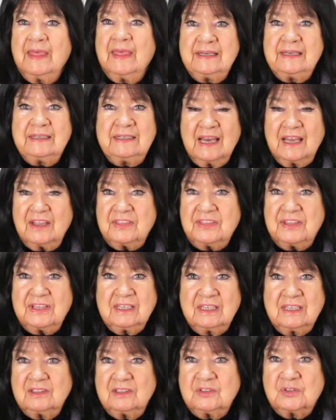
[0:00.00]
then I
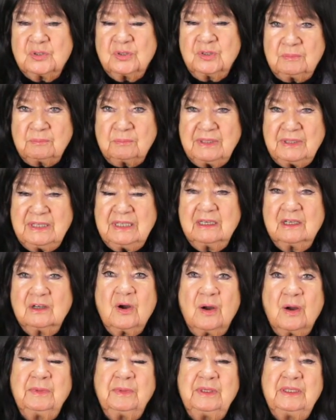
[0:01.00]
think it should be a
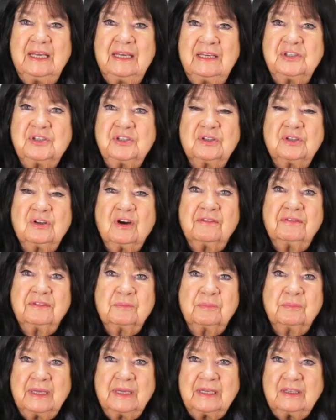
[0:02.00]
combination of
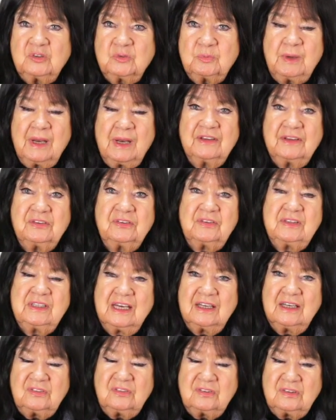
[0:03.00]
the BRICS plus
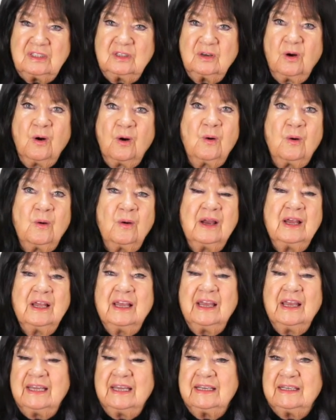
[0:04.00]
the SCO
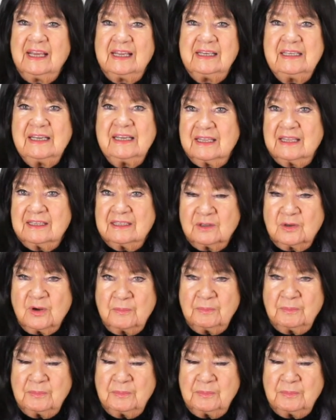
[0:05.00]
and any other